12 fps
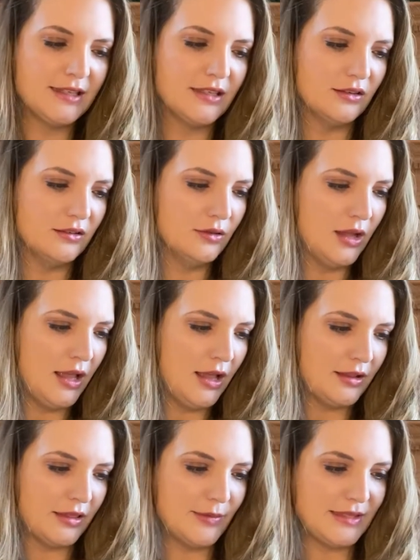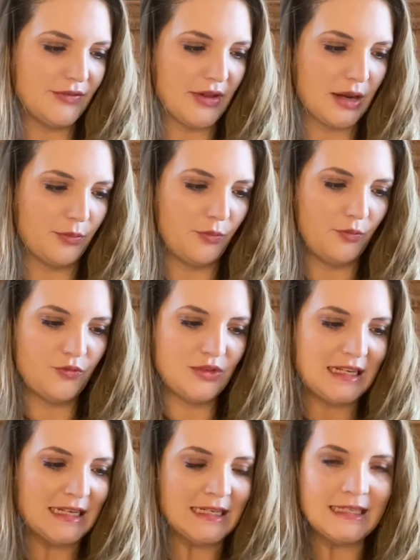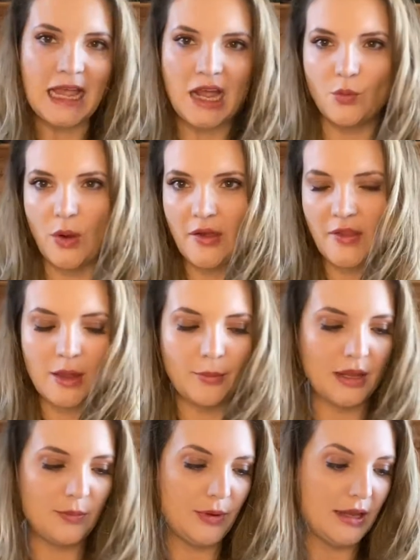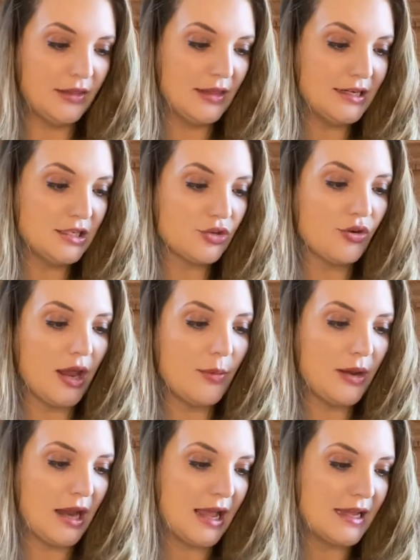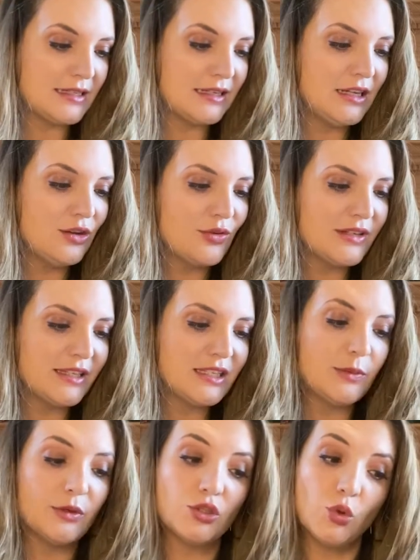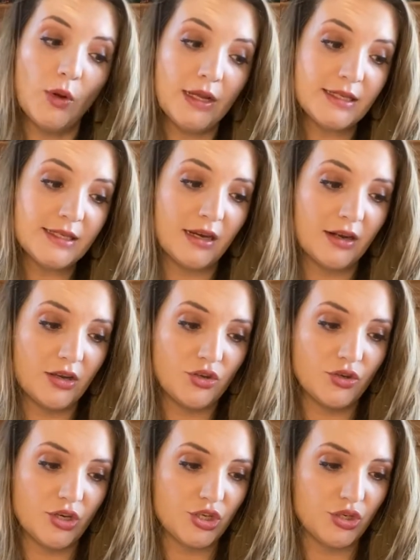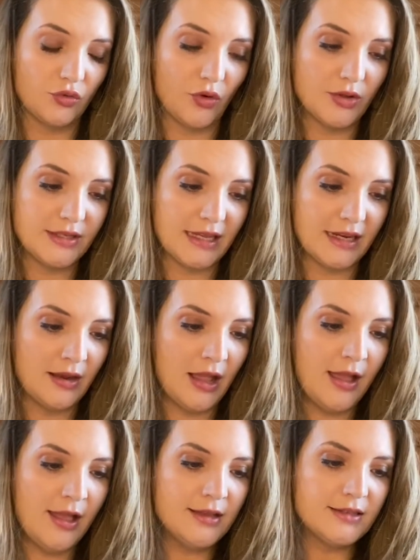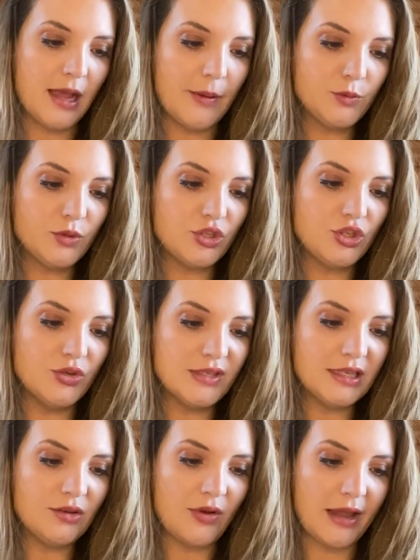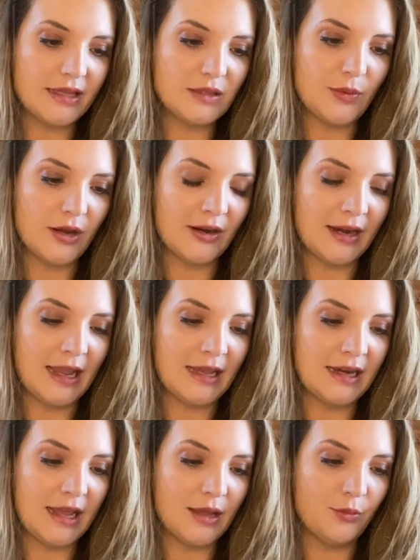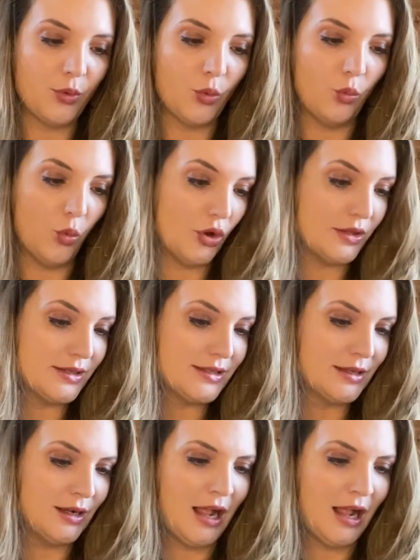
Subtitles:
So let me see if I can tease out why that might be. They describe it as an irresistible twist on a traditional rose scent, topped with juicy raspberry and amber woods.